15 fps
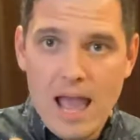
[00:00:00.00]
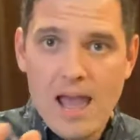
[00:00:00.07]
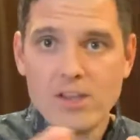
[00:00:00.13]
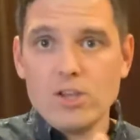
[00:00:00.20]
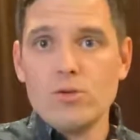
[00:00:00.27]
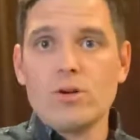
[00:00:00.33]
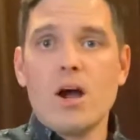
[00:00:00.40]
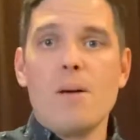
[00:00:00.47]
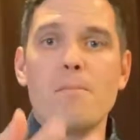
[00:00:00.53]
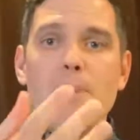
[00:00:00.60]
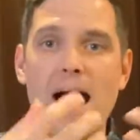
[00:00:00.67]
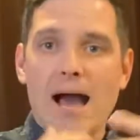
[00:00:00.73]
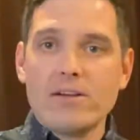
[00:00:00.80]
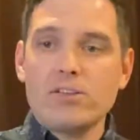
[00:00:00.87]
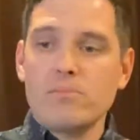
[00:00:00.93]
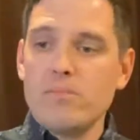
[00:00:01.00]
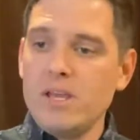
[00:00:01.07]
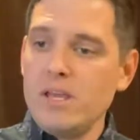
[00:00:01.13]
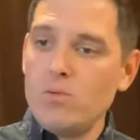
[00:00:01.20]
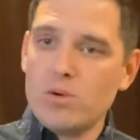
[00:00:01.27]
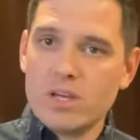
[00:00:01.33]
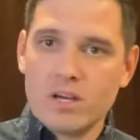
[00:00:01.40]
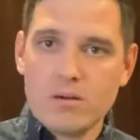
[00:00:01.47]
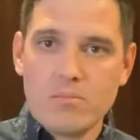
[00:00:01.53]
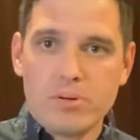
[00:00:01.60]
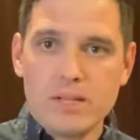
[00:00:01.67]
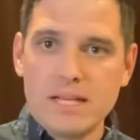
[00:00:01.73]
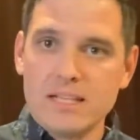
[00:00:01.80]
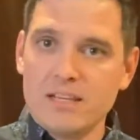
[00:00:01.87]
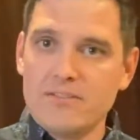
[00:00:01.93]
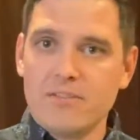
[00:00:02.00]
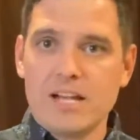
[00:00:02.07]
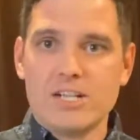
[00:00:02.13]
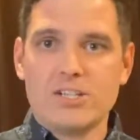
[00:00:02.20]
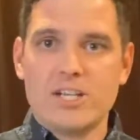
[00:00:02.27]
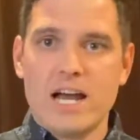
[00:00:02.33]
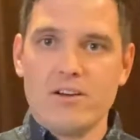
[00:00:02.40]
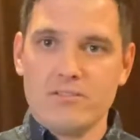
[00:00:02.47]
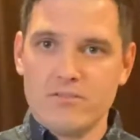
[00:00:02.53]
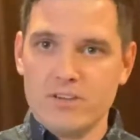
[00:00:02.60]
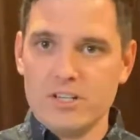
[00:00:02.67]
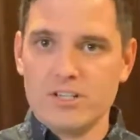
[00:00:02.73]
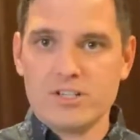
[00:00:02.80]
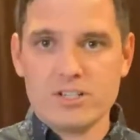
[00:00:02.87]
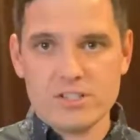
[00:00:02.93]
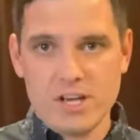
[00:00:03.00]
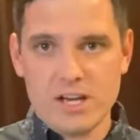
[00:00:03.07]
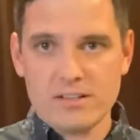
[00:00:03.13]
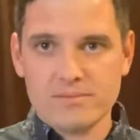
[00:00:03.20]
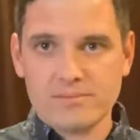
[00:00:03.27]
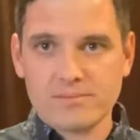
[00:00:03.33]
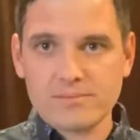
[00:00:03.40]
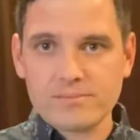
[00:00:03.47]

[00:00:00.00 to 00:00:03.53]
and you come back to me with a completely fleshed out and finished design